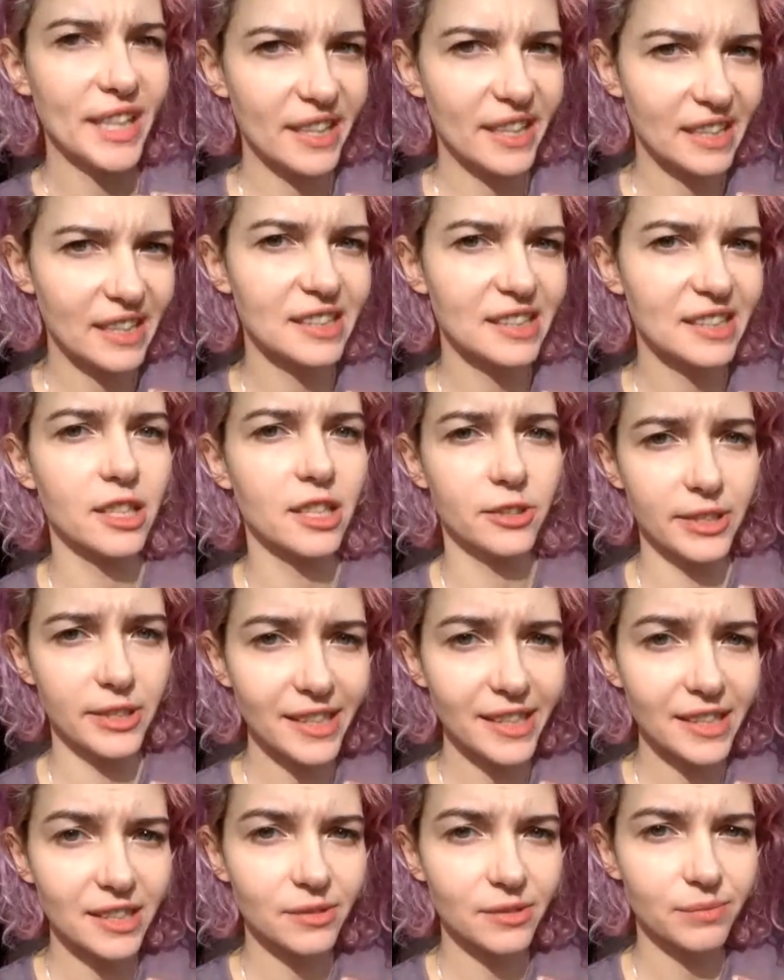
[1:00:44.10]
think is
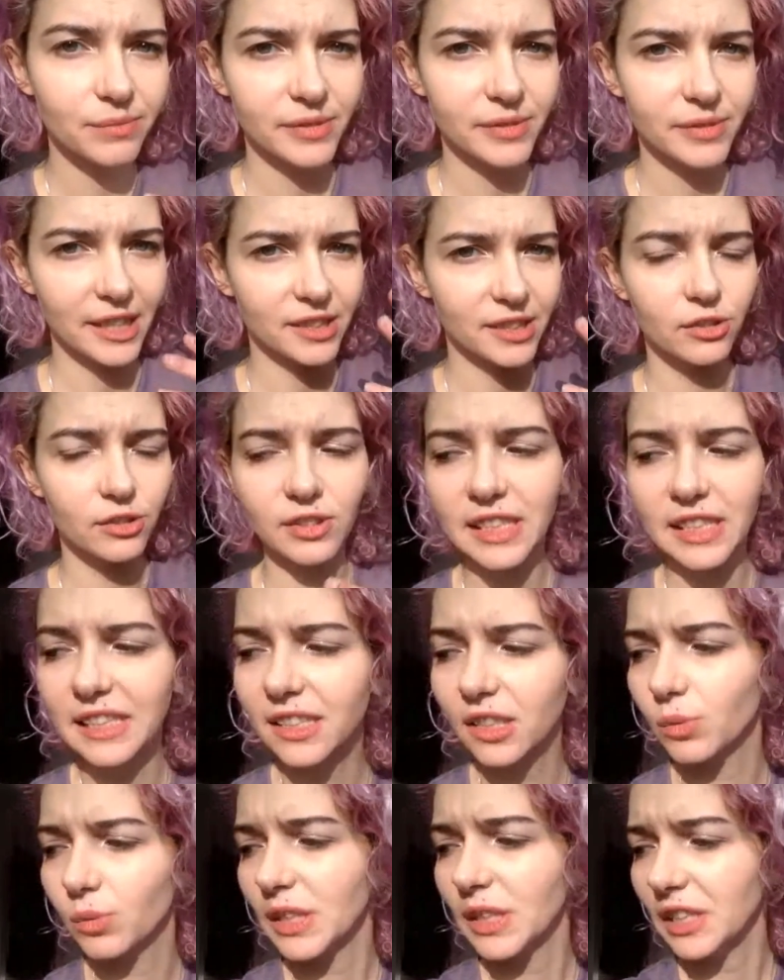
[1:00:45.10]
correct. That's the
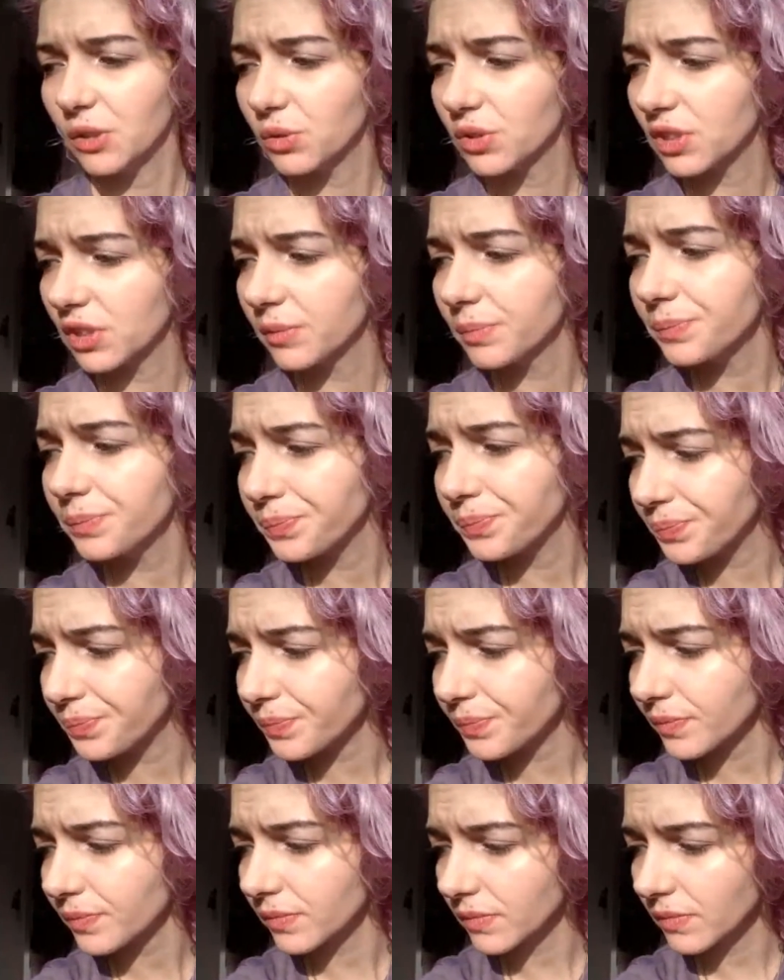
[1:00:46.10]
reason we use them.
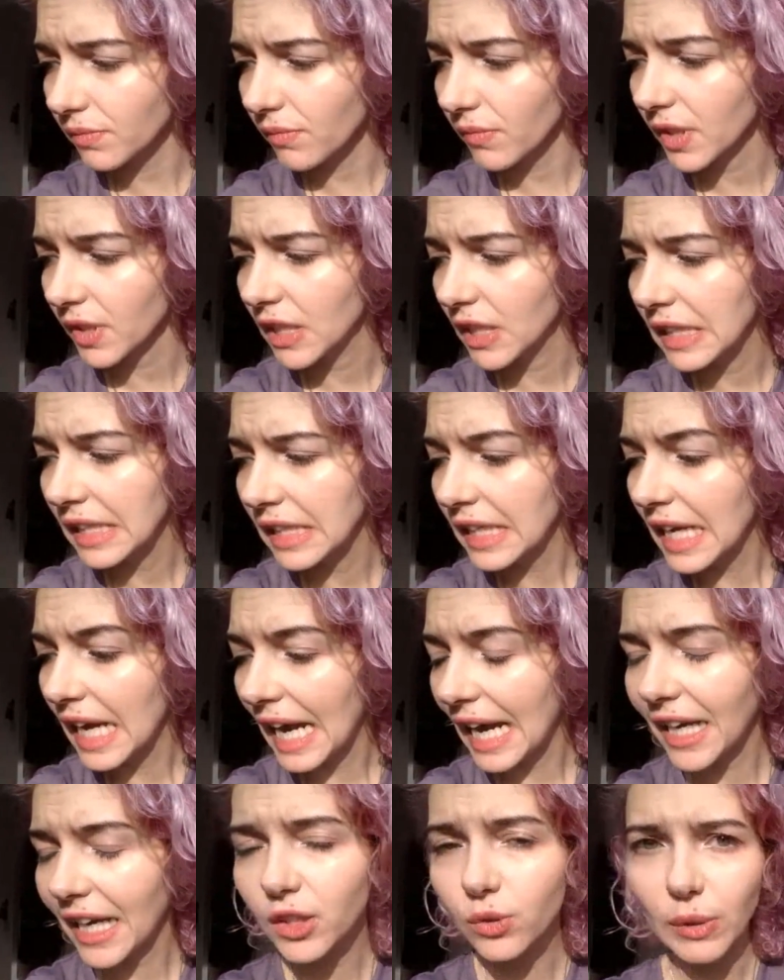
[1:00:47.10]

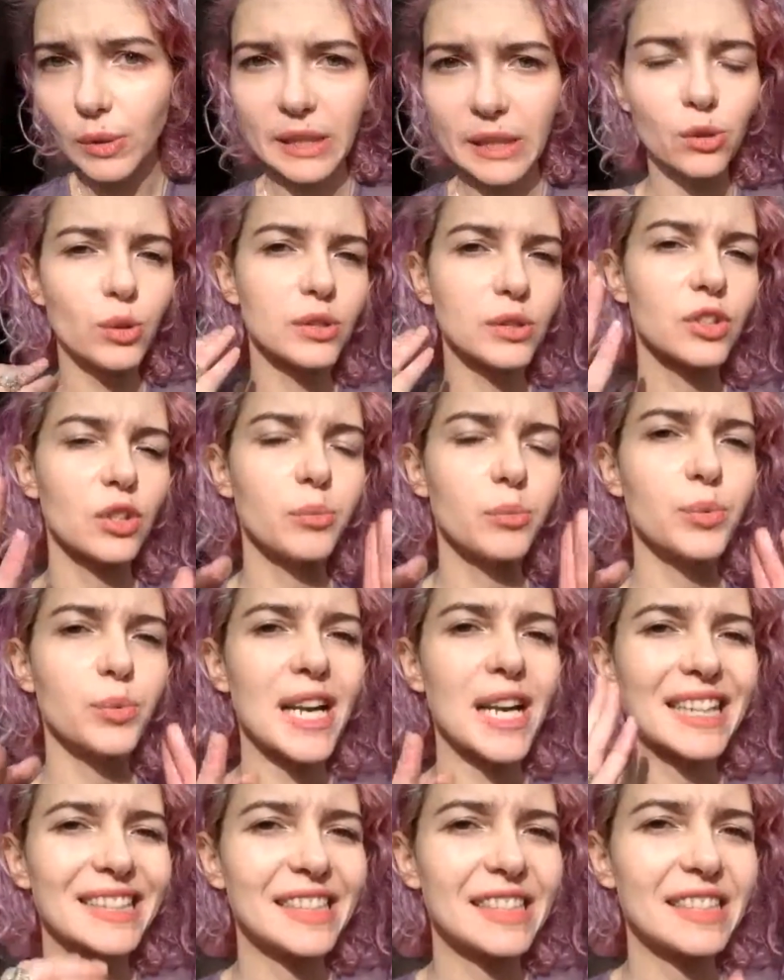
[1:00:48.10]
And we also
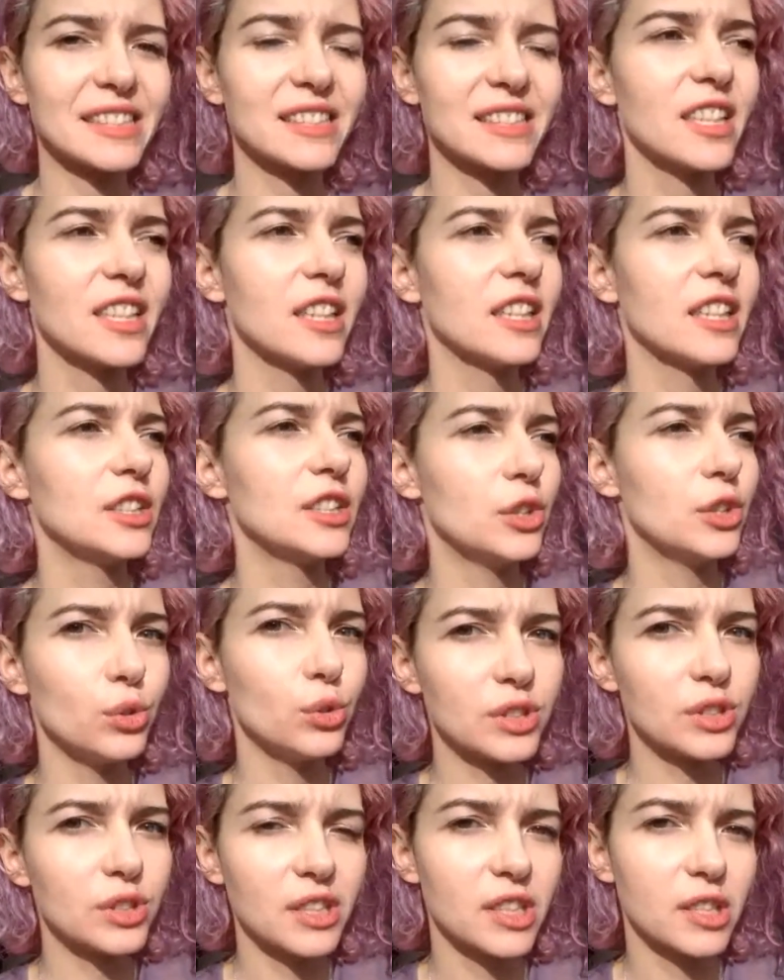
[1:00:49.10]
practiced
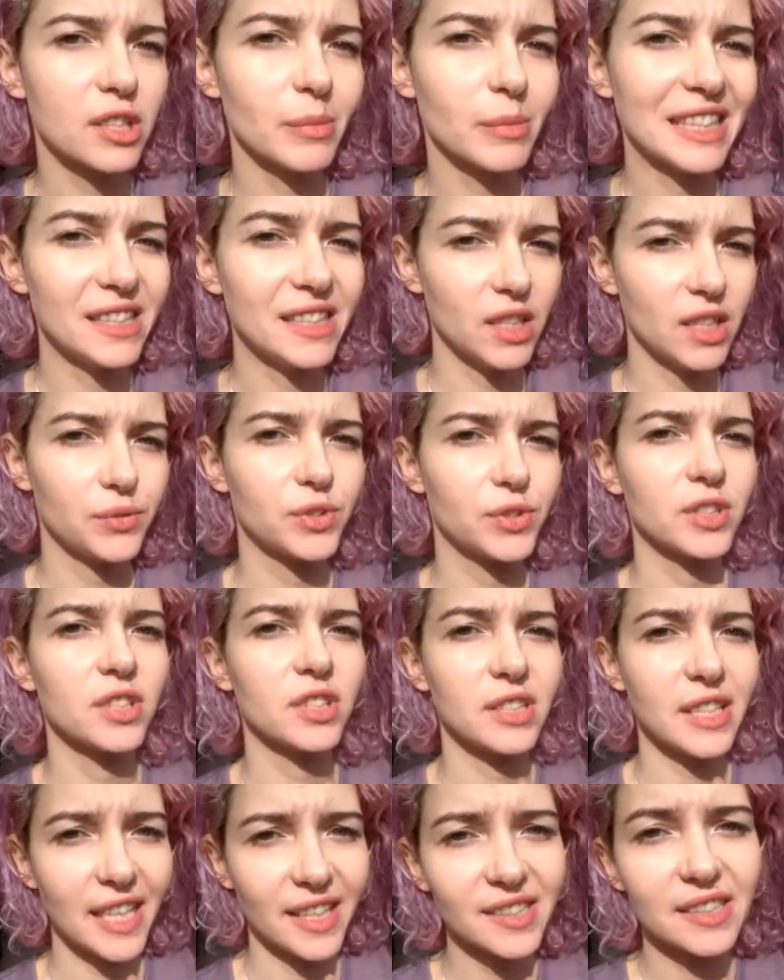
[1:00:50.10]
using them in
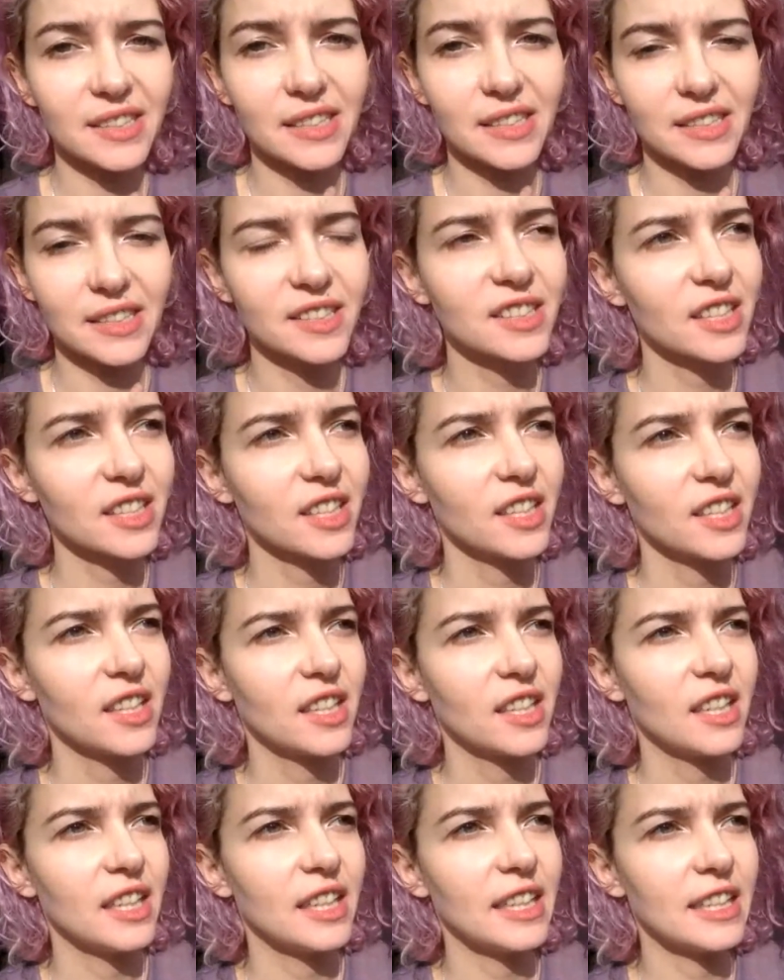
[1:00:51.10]
different tenses,
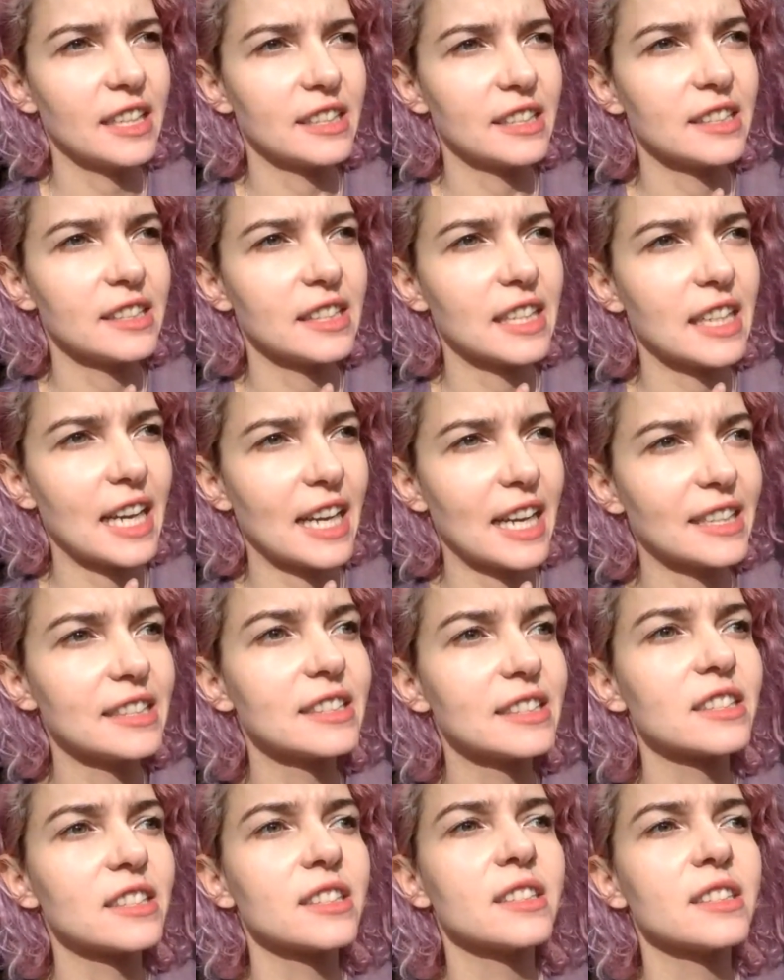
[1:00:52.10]
and
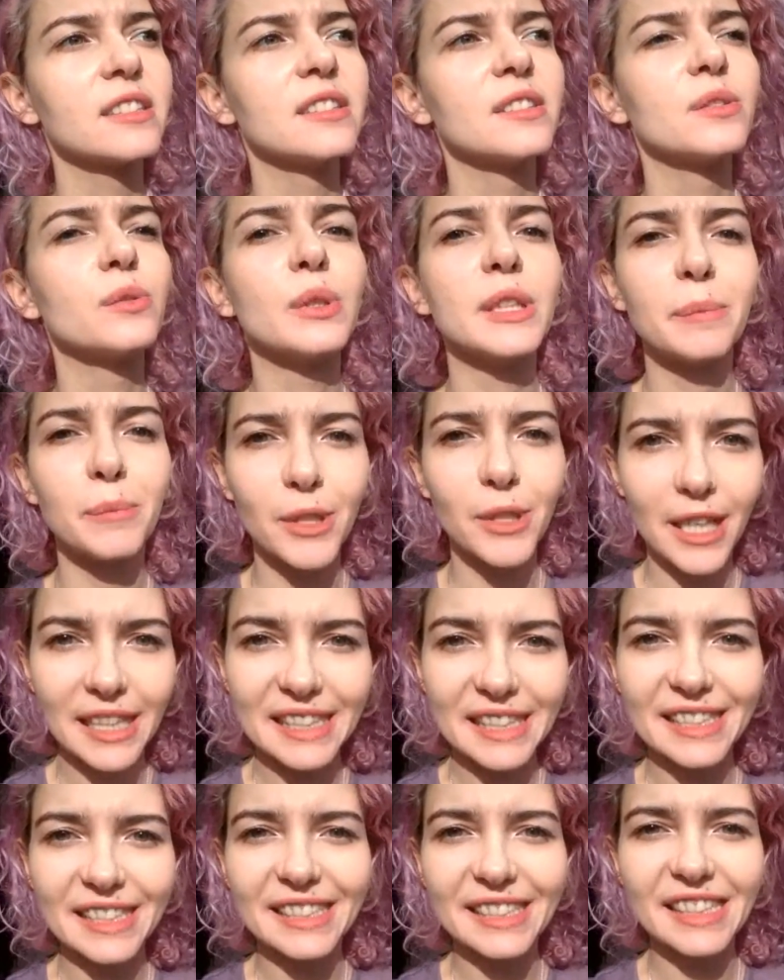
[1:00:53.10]
we
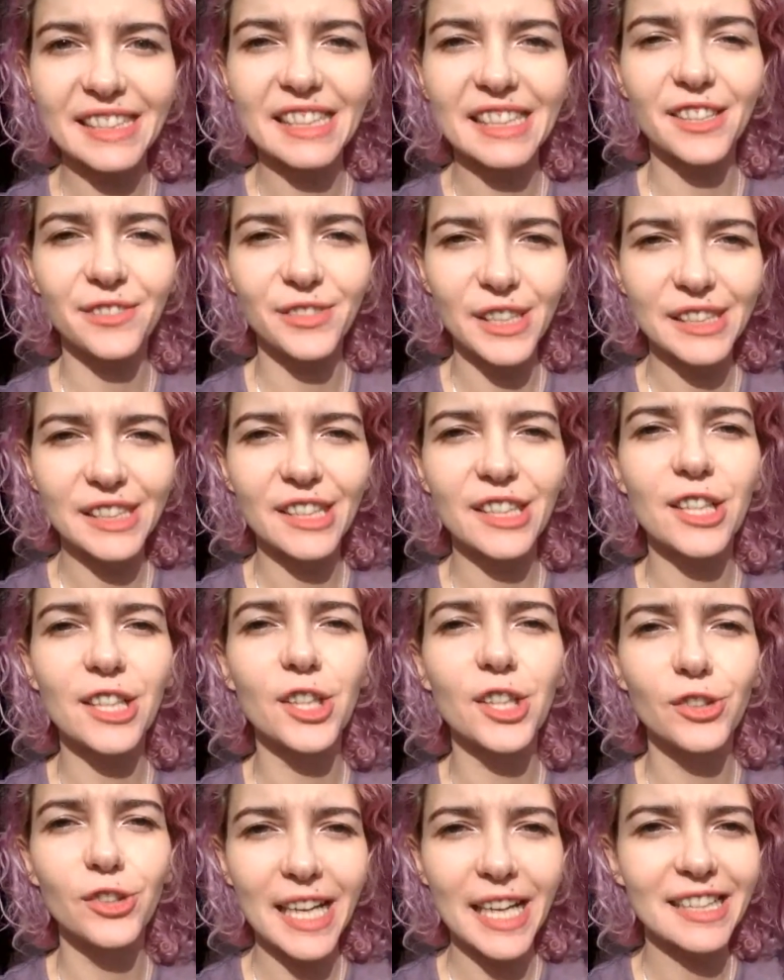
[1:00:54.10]
practiced giving the
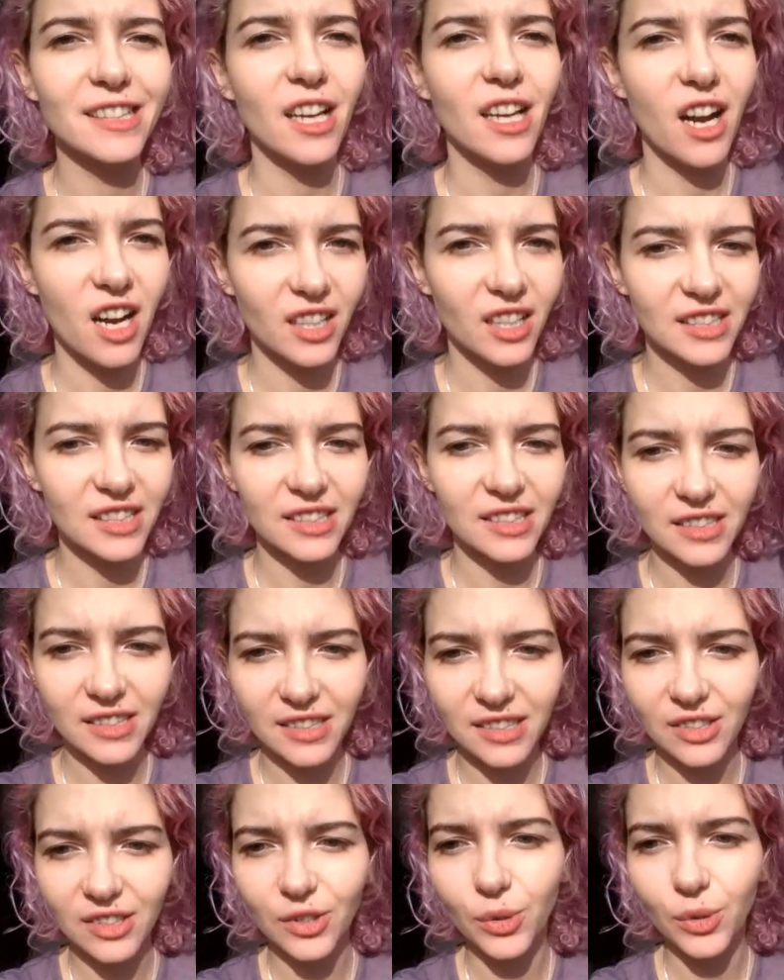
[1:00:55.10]
correct
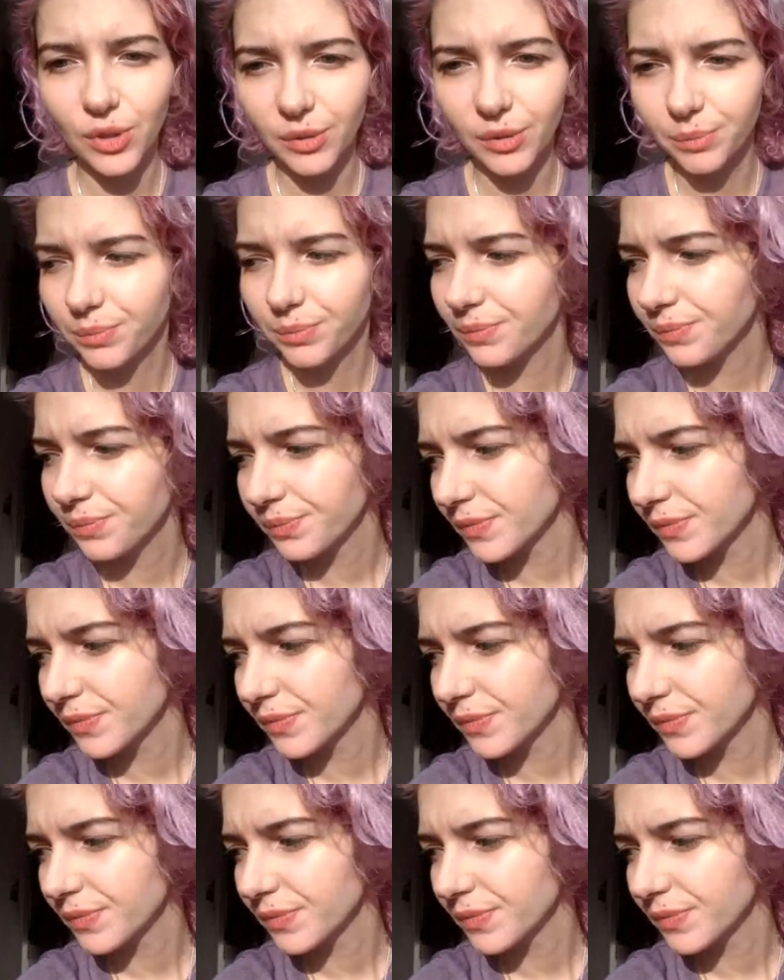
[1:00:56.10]
answers to them.